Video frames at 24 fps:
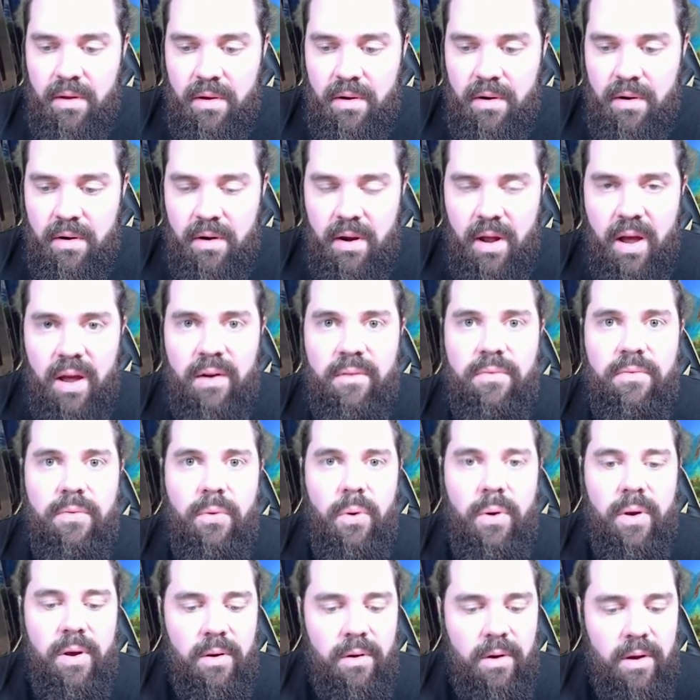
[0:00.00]

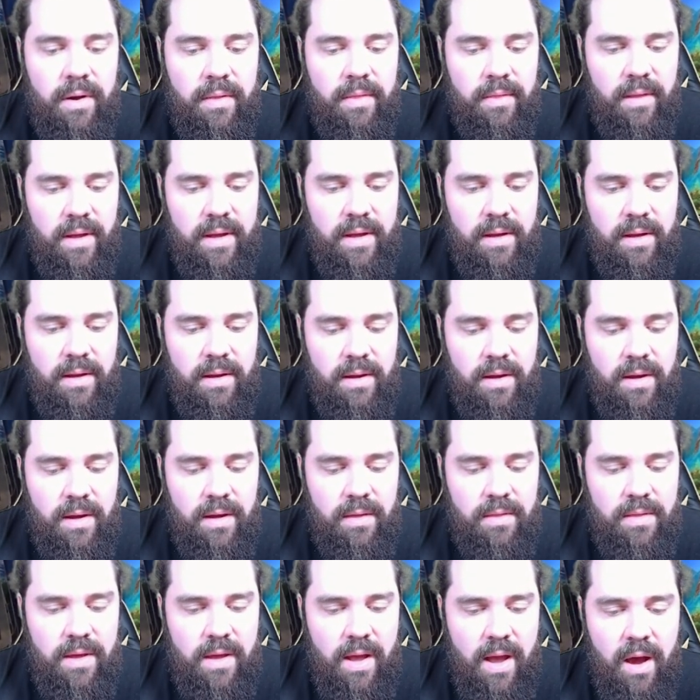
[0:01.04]
non-foil, unlike
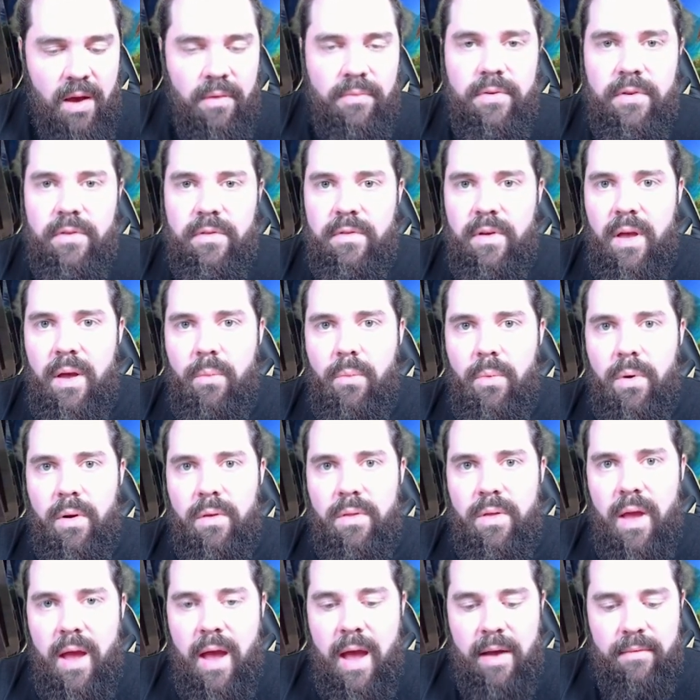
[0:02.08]
the alpha set where
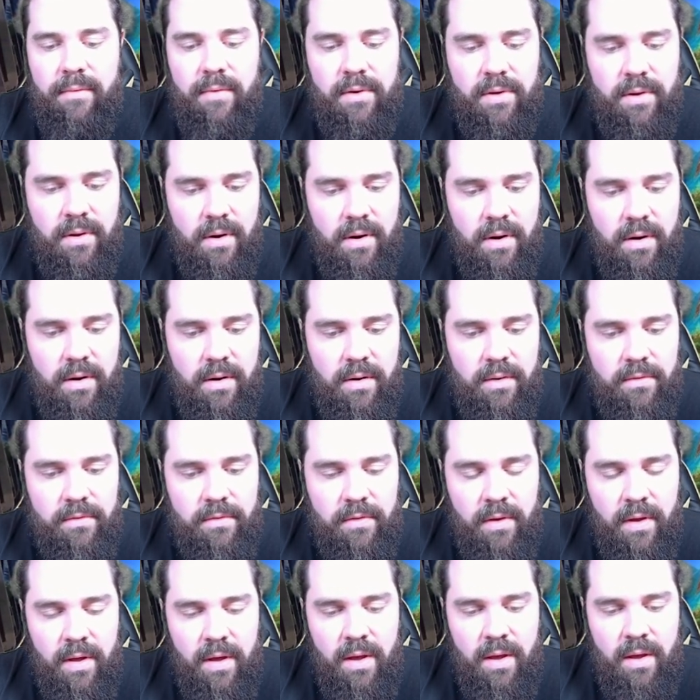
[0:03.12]
the
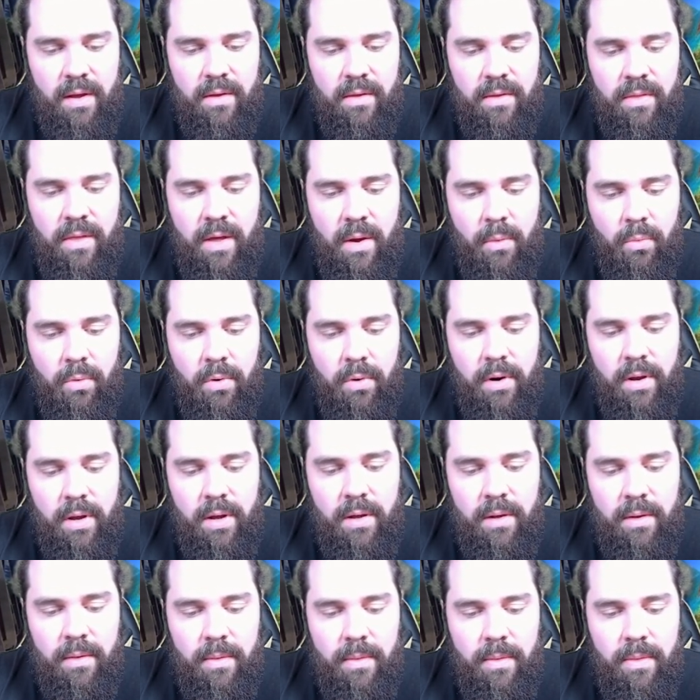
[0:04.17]
avatars that were
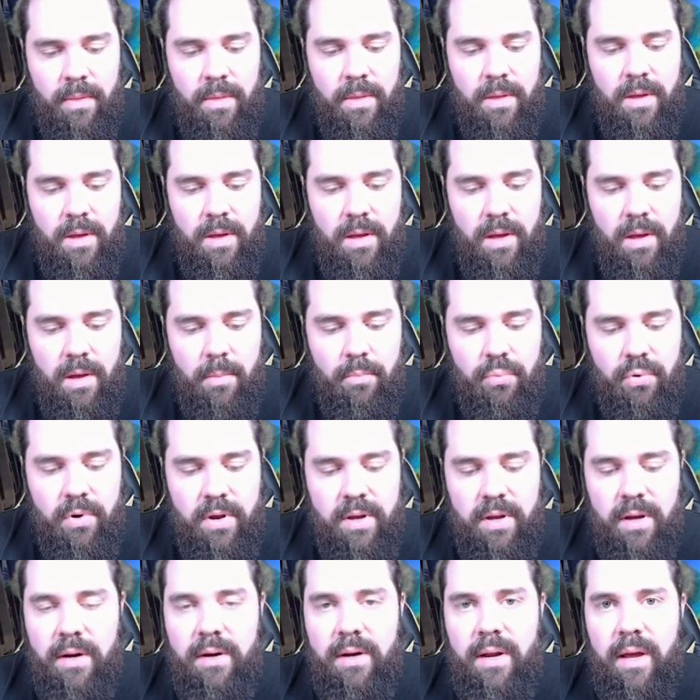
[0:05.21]
in the
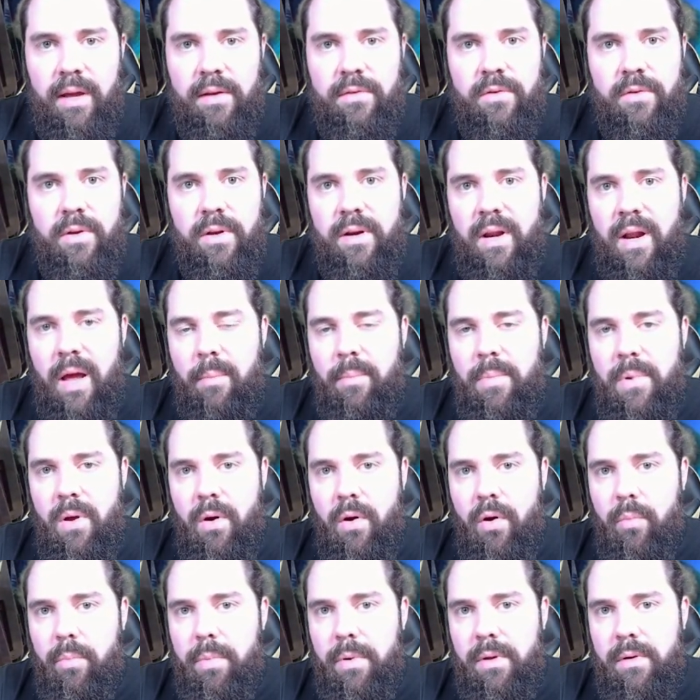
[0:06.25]
pre-con decks could not be
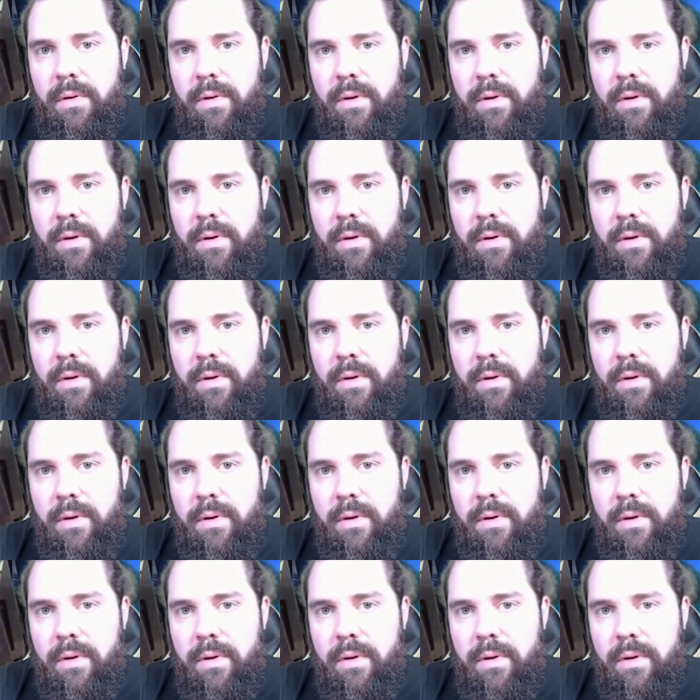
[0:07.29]
opened